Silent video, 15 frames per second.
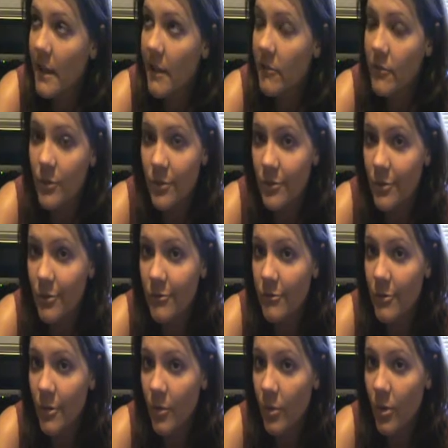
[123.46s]
that funeral
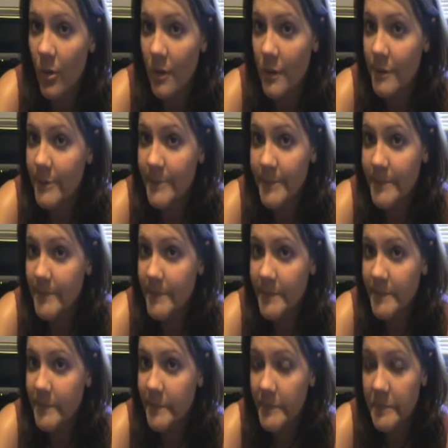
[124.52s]
for the world.
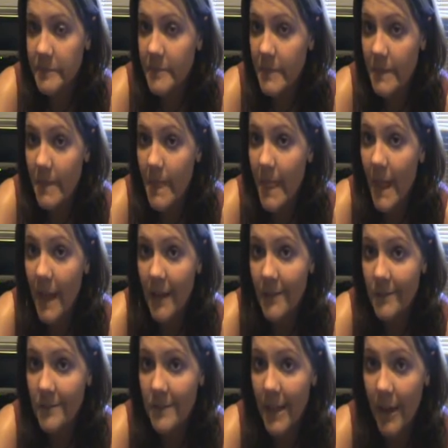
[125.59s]
I
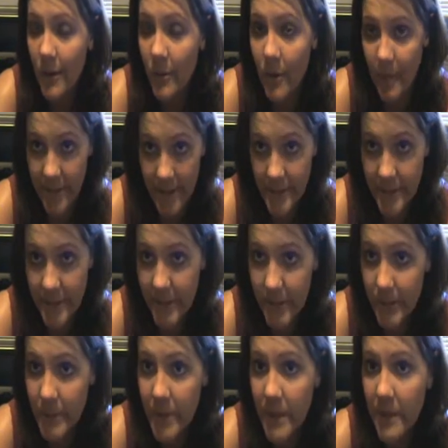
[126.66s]
didn't care what we had to
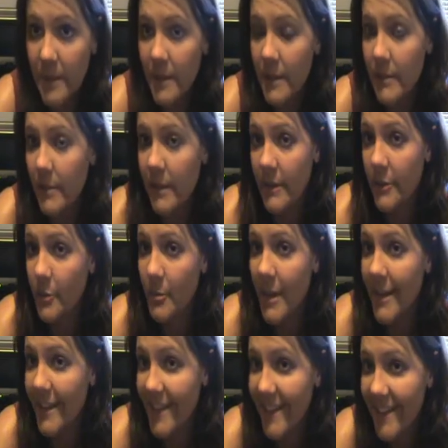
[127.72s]
do. We had no
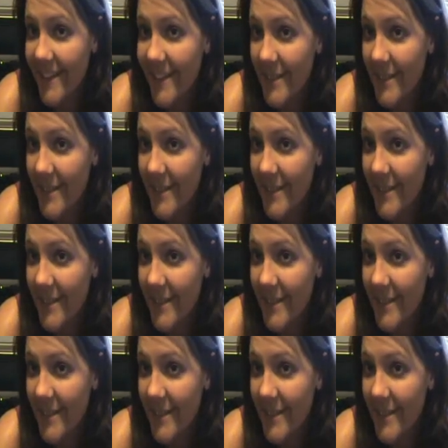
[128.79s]
money